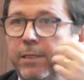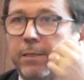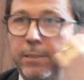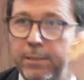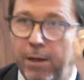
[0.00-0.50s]

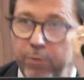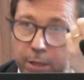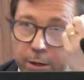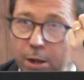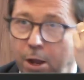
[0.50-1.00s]
This is how
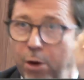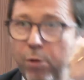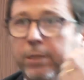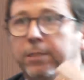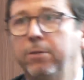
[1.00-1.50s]
the
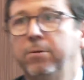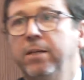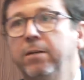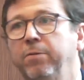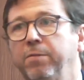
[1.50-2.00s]

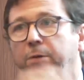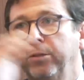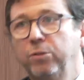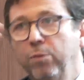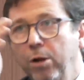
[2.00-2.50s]
OECD
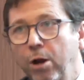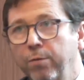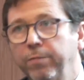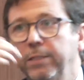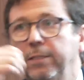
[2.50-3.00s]
refers to a lot
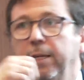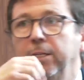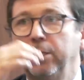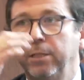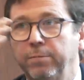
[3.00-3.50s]
of these
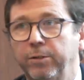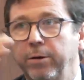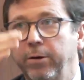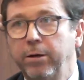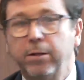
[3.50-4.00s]
initiatives
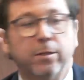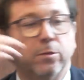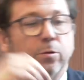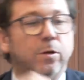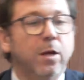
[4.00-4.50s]
regarding to